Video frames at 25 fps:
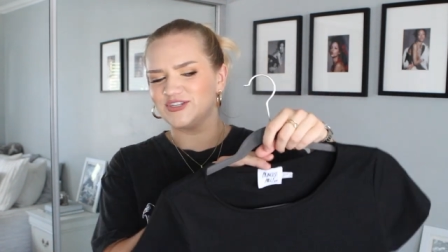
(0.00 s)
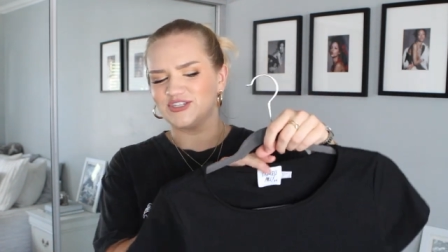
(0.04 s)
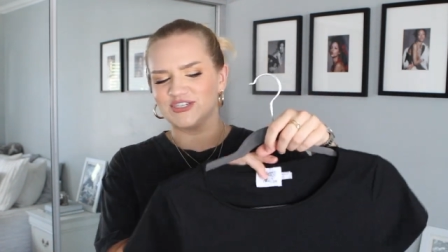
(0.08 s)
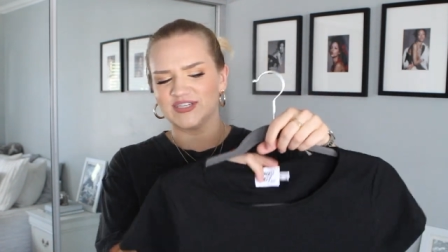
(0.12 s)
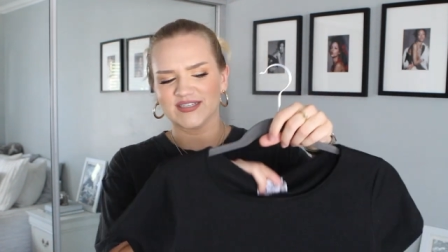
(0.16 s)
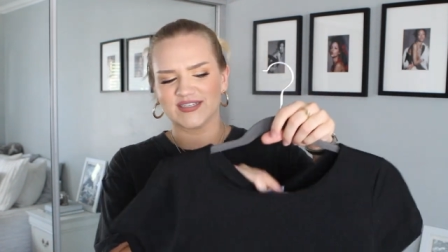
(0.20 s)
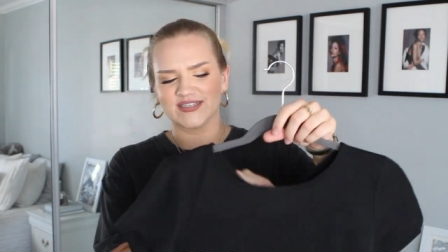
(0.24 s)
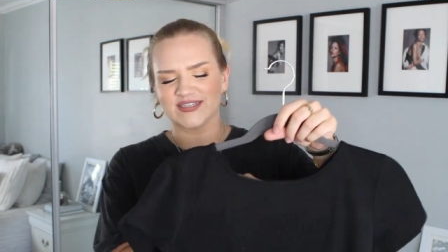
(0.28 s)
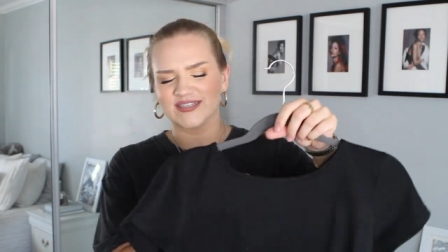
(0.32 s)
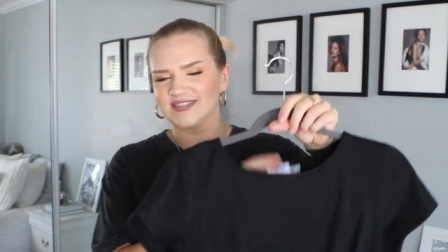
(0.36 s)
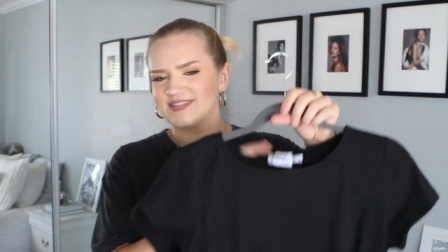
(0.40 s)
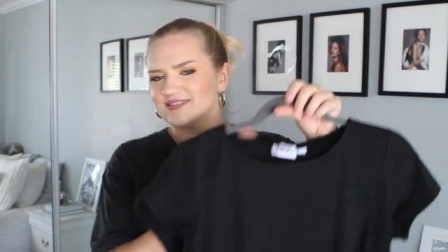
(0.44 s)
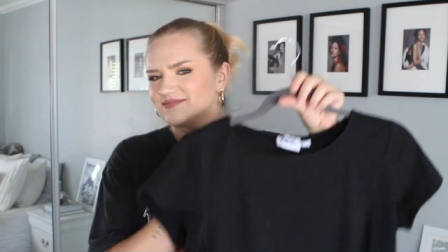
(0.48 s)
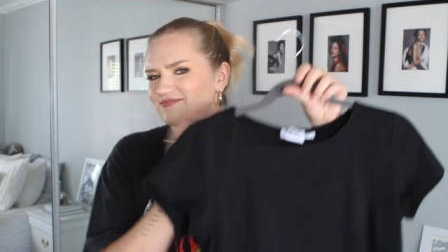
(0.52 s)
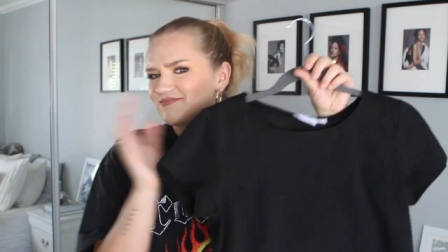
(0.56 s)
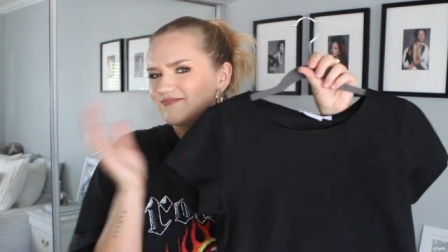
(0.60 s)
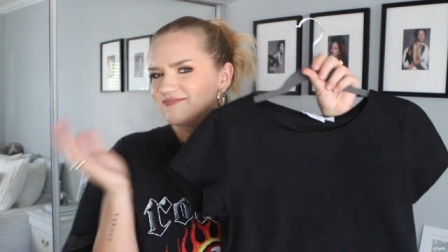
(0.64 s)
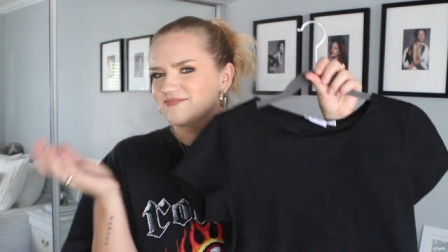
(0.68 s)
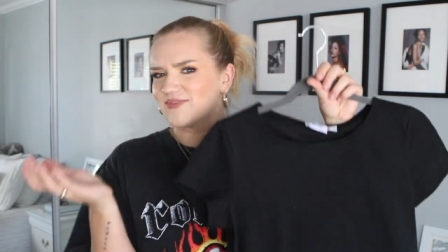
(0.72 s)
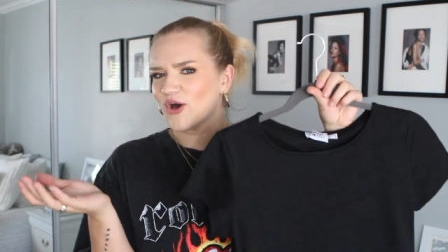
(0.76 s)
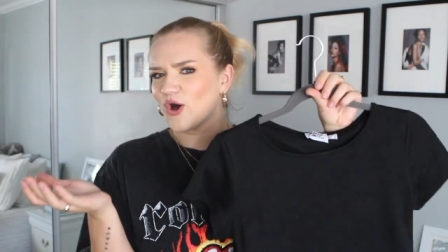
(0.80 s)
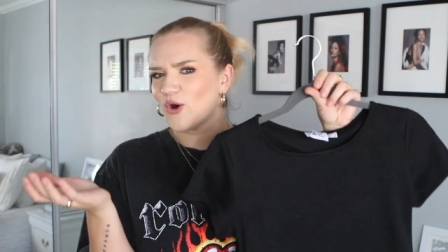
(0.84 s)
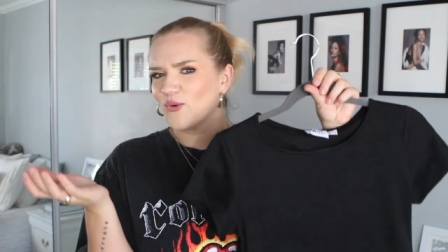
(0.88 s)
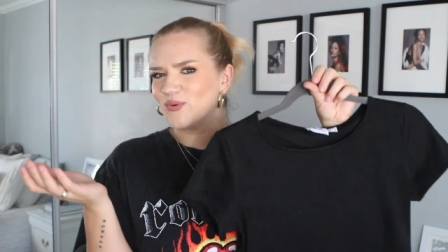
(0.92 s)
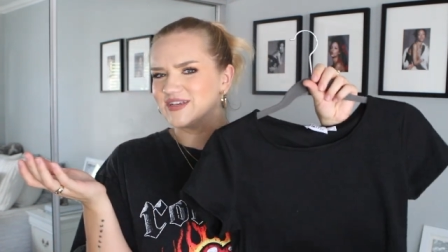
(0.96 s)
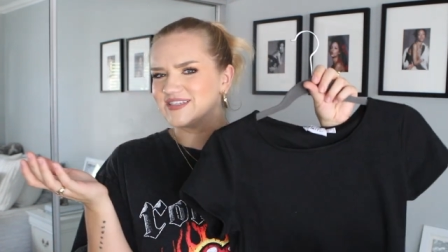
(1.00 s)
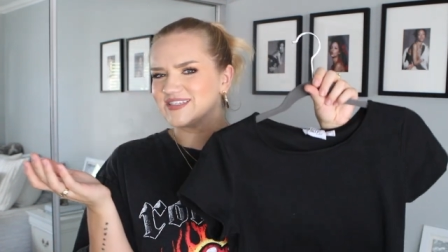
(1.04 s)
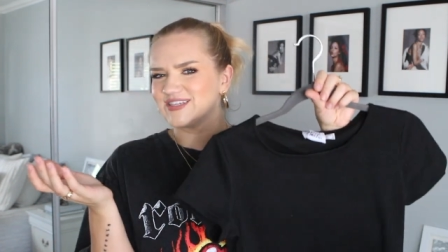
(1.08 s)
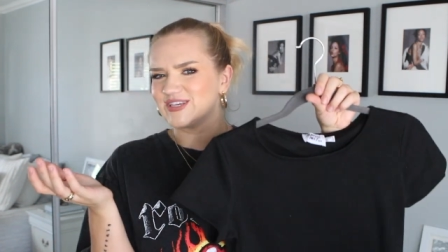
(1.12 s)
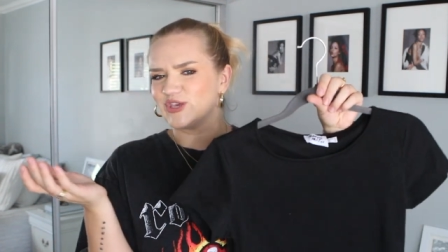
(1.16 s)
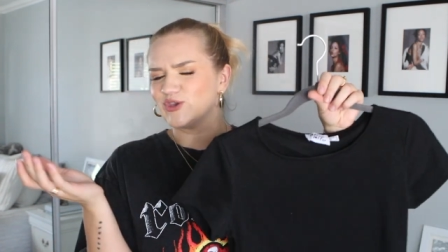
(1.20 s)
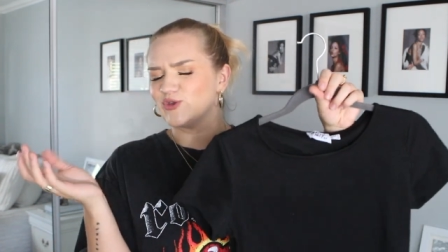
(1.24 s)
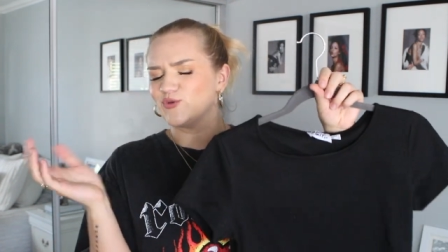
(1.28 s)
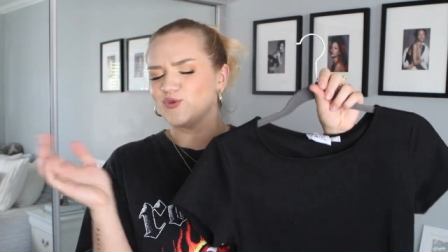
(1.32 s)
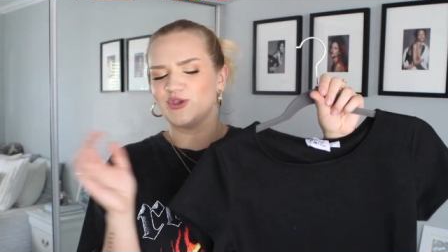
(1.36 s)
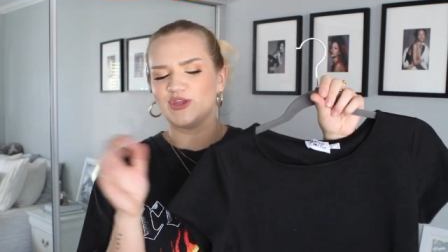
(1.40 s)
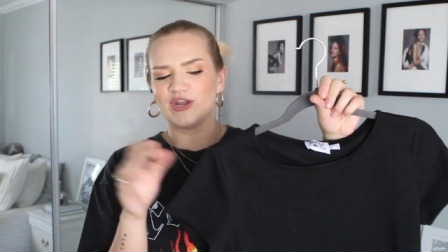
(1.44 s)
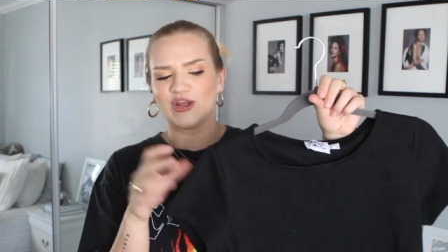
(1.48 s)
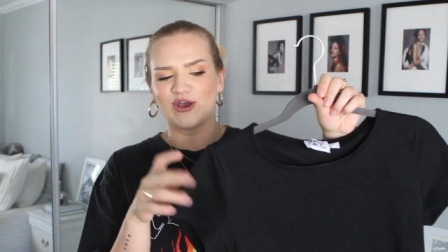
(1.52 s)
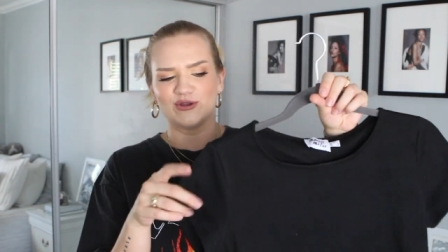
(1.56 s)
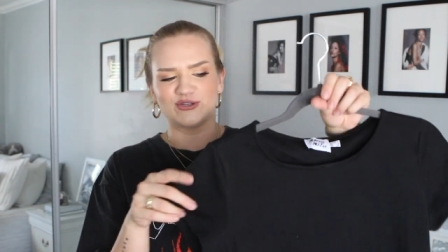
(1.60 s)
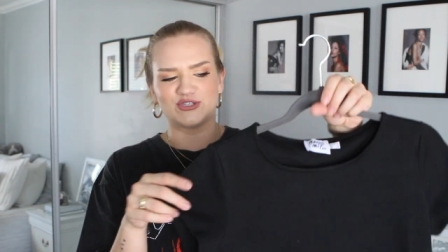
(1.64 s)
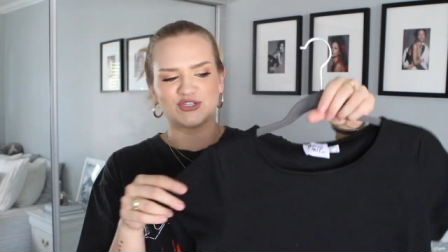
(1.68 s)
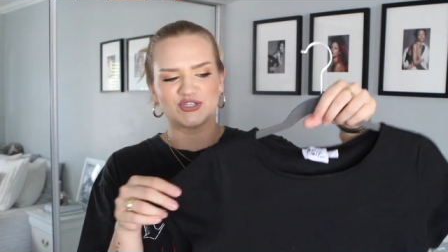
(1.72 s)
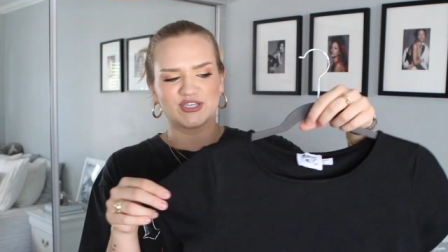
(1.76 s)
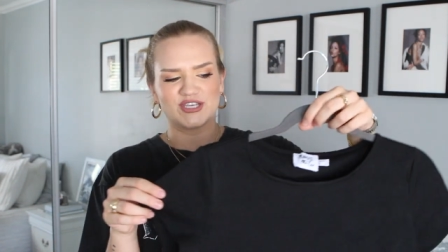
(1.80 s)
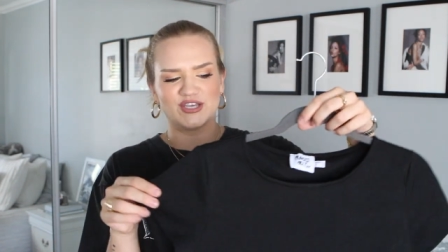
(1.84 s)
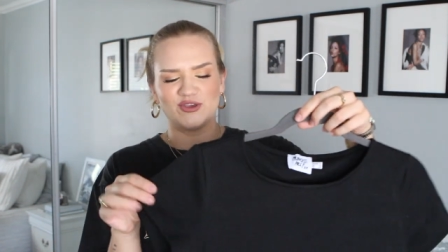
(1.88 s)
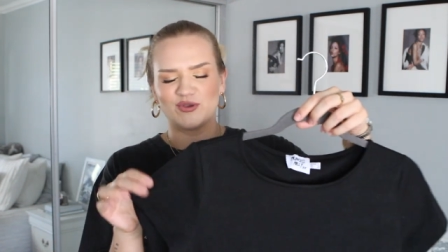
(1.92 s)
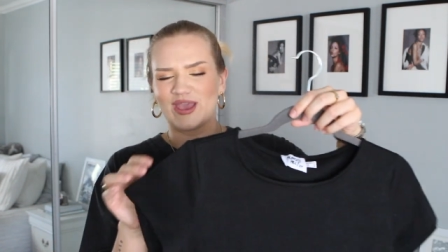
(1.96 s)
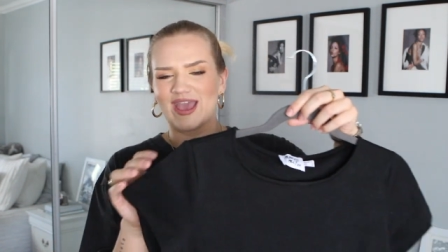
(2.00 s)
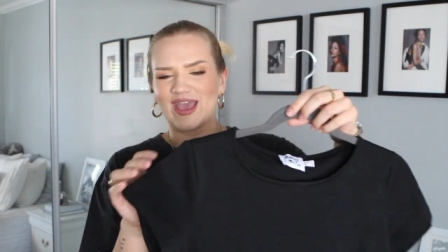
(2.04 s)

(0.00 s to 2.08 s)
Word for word: just always cute, you know, just you